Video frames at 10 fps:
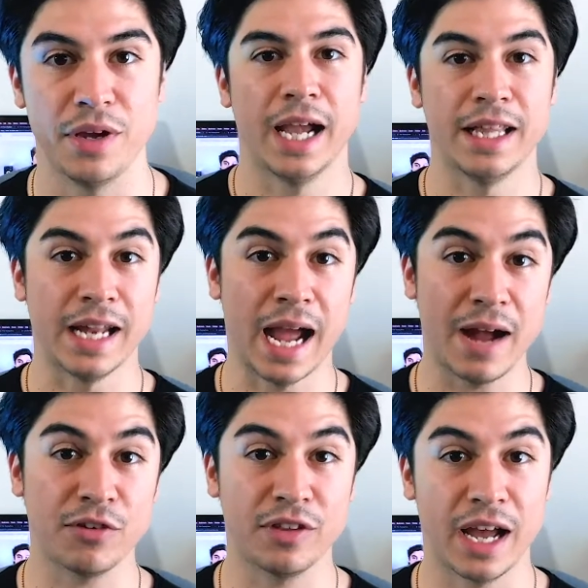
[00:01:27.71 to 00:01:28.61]
And then
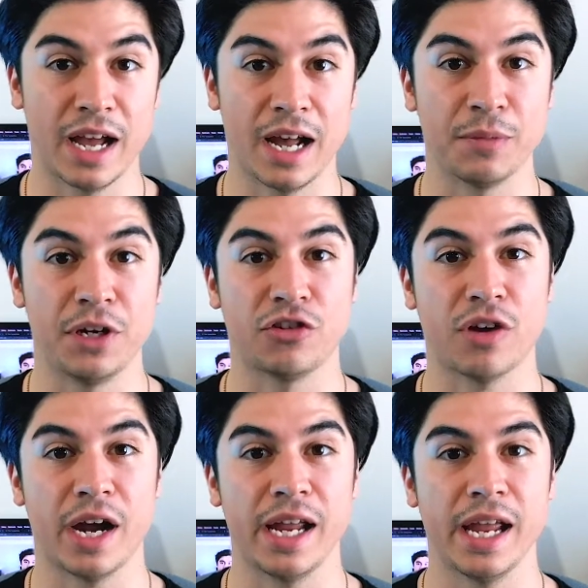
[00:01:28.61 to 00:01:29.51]
after that, I'm going to
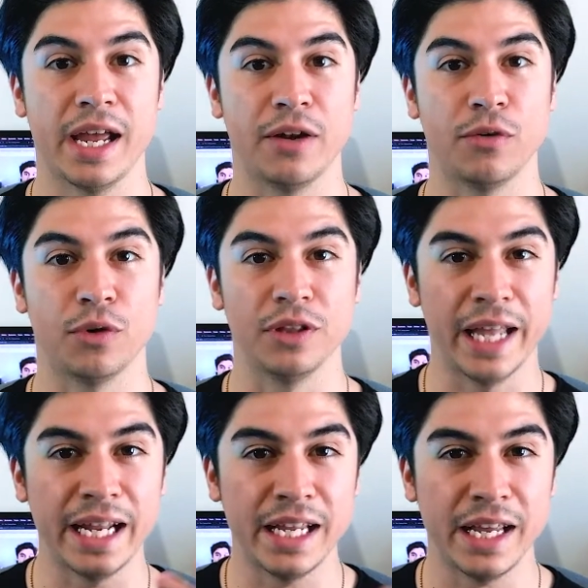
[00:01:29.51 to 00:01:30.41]
try and
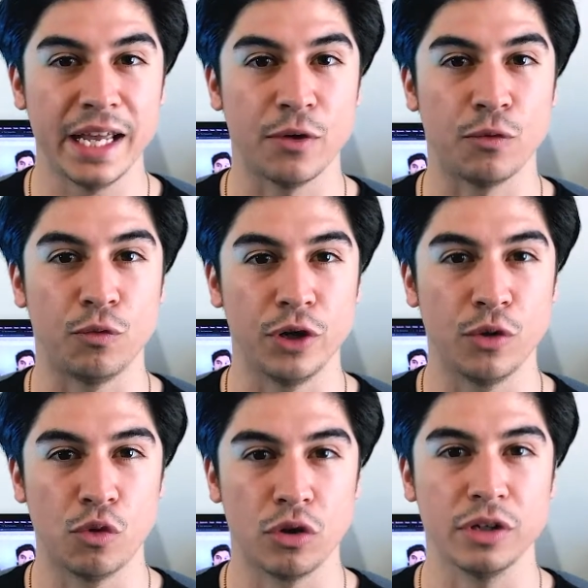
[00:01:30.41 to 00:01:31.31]
relate it in a real
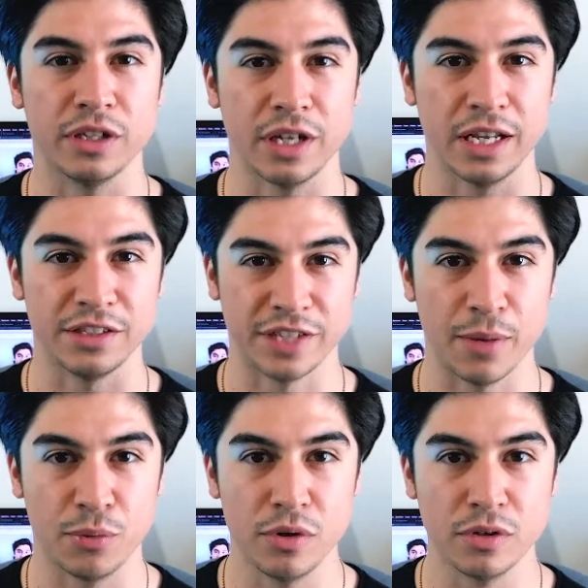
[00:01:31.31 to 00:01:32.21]
world
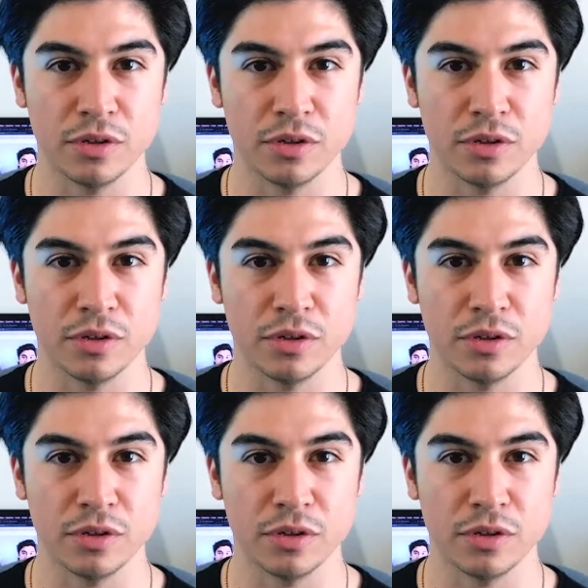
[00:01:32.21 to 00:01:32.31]
example.